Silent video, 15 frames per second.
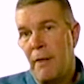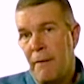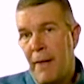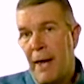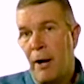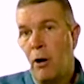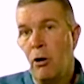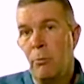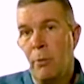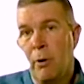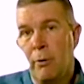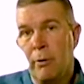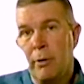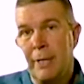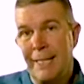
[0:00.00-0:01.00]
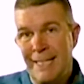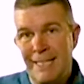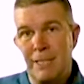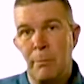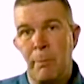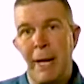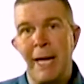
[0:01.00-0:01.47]
that homeowner
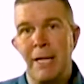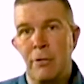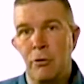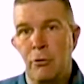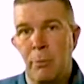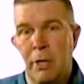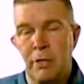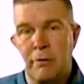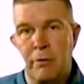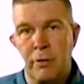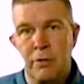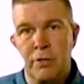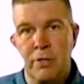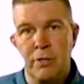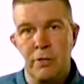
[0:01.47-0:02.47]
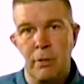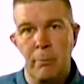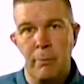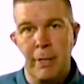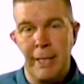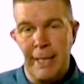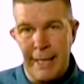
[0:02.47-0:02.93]
isn't paying too much for his
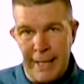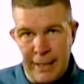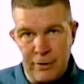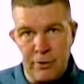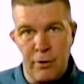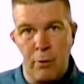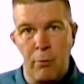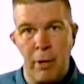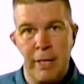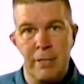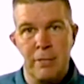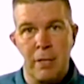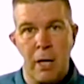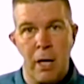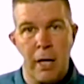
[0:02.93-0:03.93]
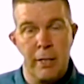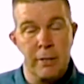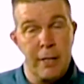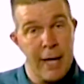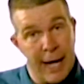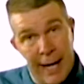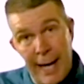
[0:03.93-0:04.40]
system. It's the right size.
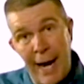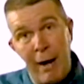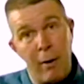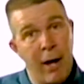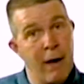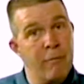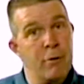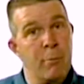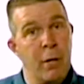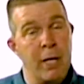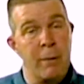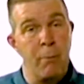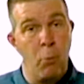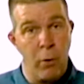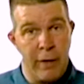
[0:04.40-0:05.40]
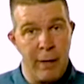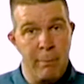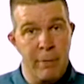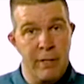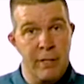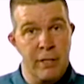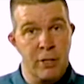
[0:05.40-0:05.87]
And now everybody, when they
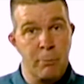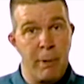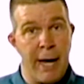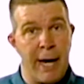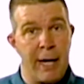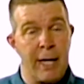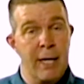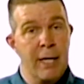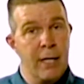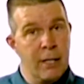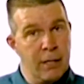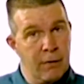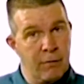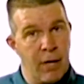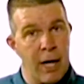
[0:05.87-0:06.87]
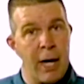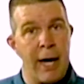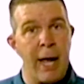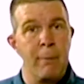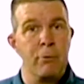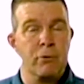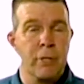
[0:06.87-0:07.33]
bid the spec, you've got an
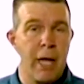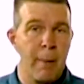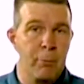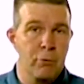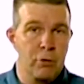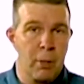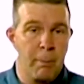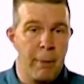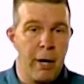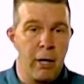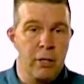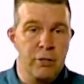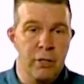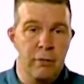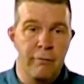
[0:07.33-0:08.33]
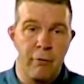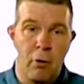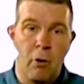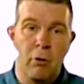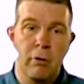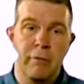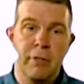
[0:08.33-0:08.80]
apples-to-apples comparison for
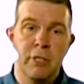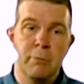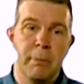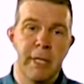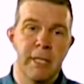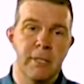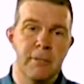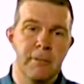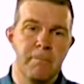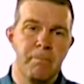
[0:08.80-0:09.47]
all of these bids.